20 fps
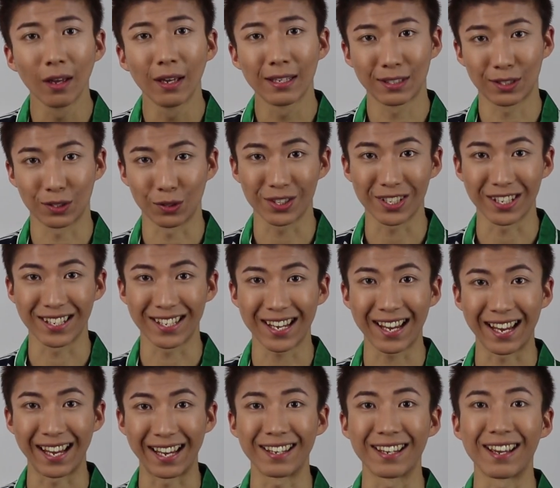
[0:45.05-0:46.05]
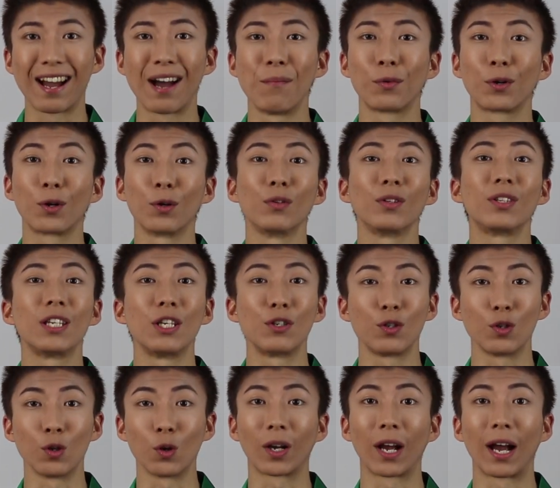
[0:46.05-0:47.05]
So today, I'm going to
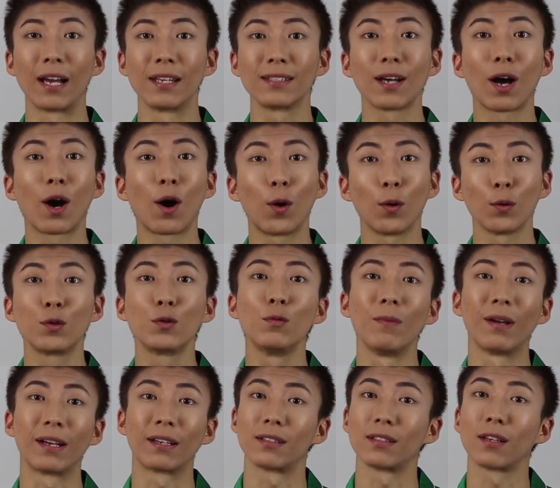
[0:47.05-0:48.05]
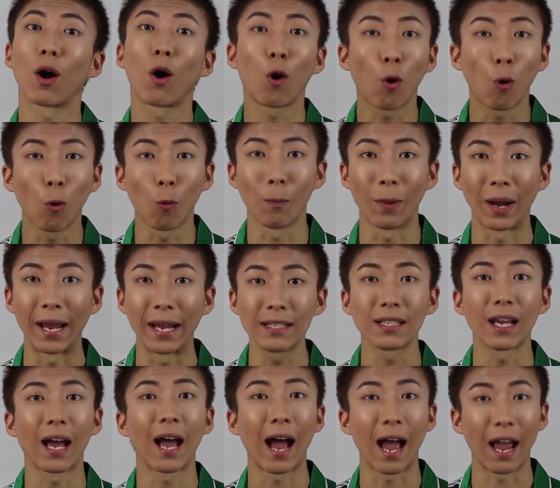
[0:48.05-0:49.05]
teach you guys how to make this
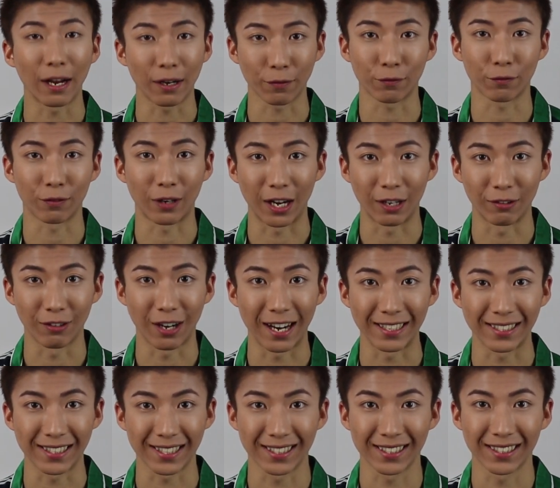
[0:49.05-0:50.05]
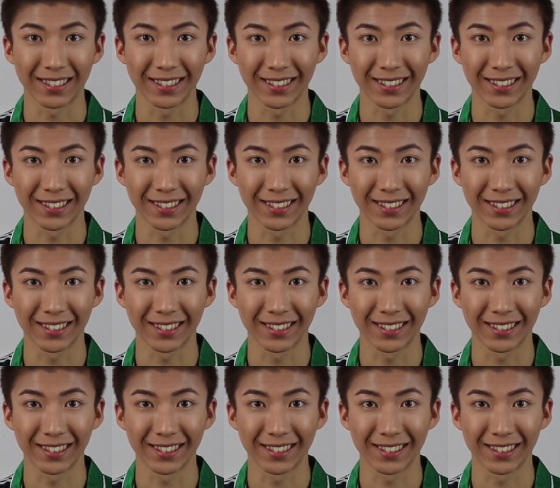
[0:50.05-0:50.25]
homemade egg fried rice.